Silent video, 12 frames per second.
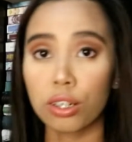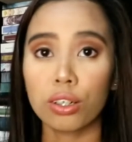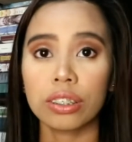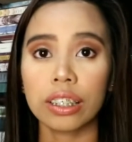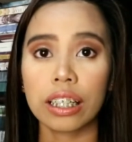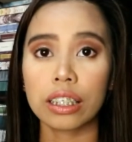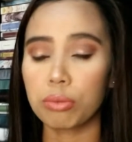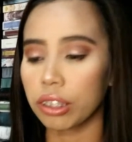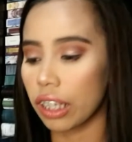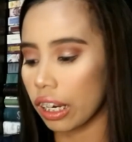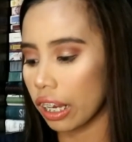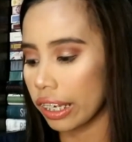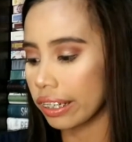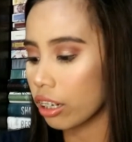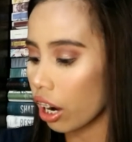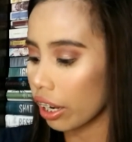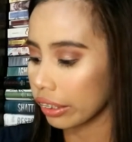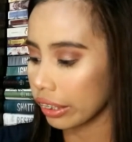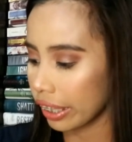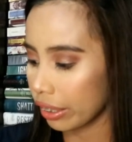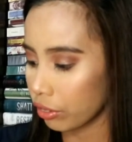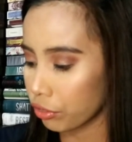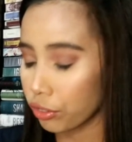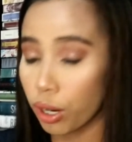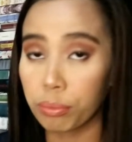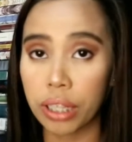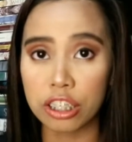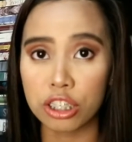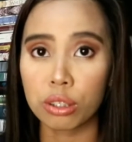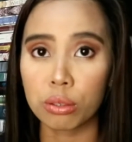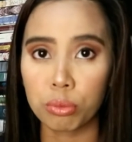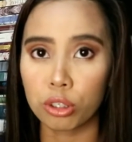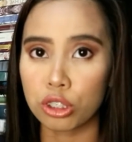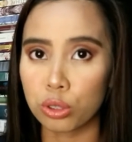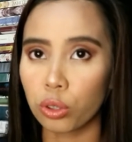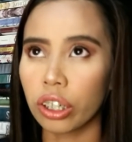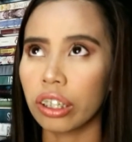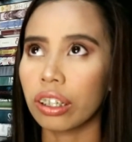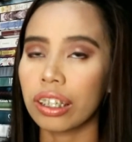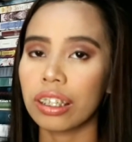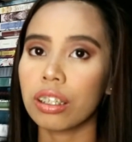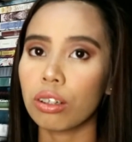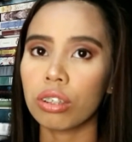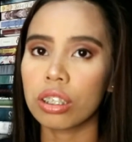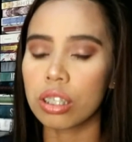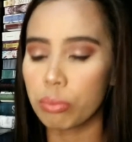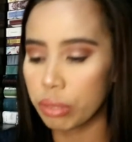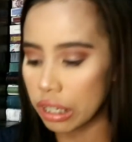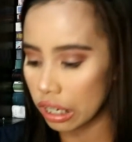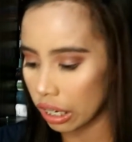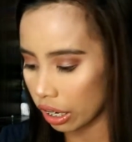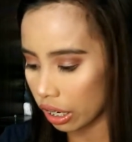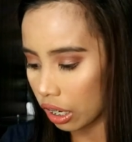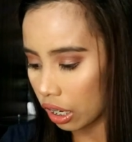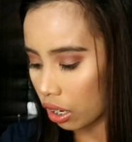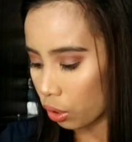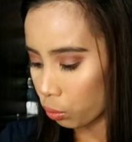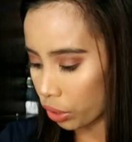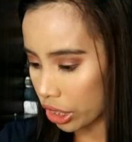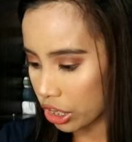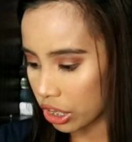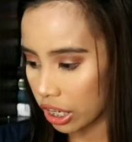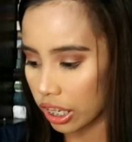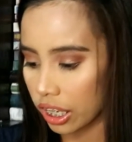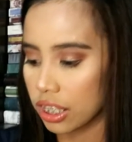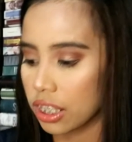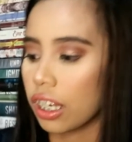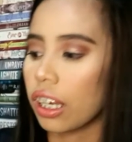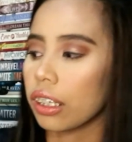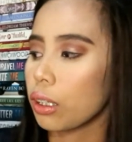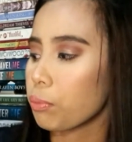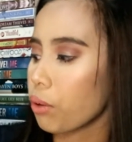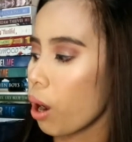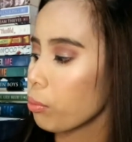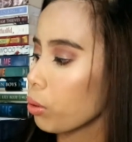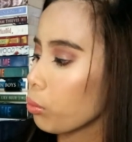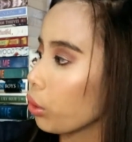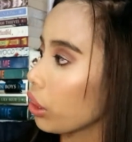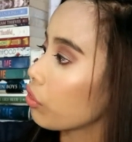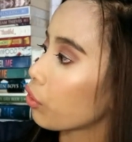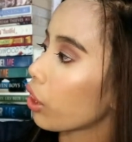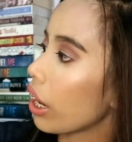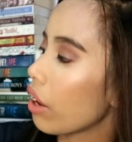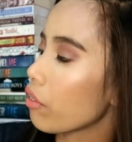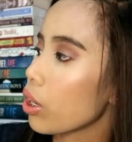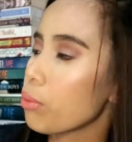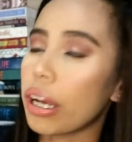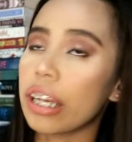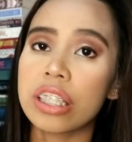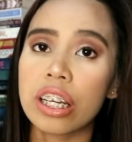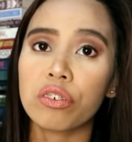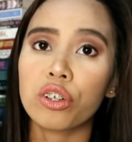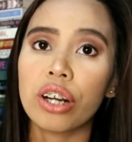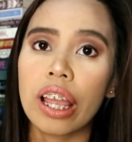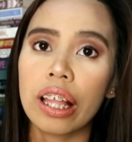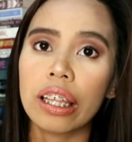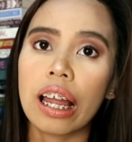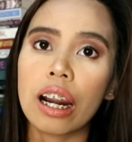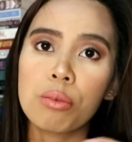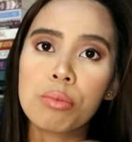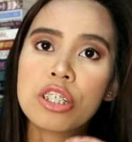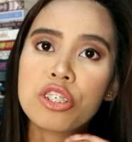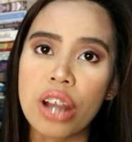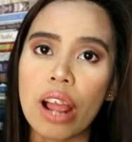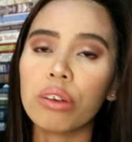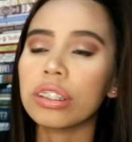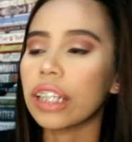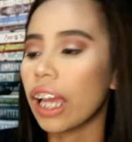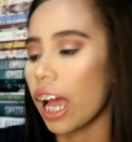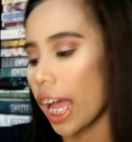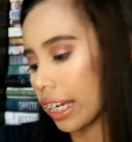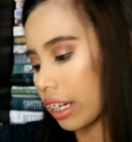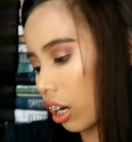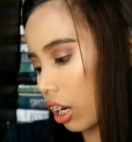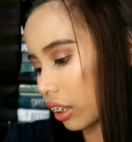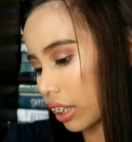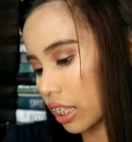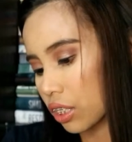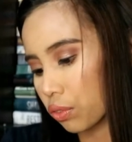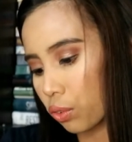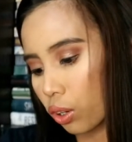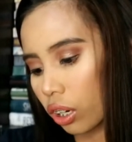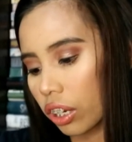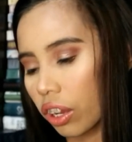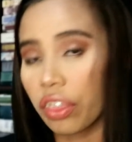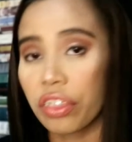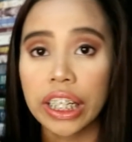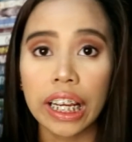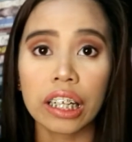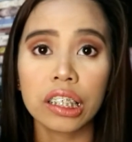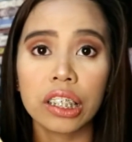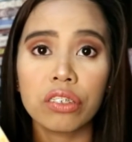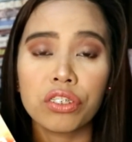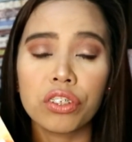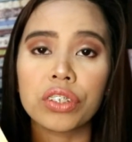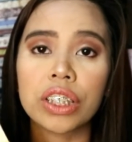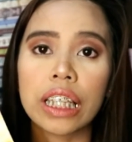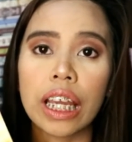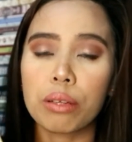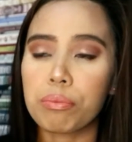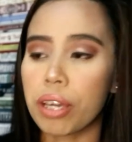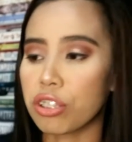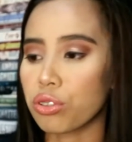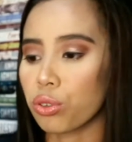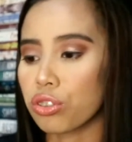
the next book that I got from National Bookstore, kanina ko lang siya binili, which is The Problem with Forever by Jennifer L. Armentrout. I got this for 359 pesos. Di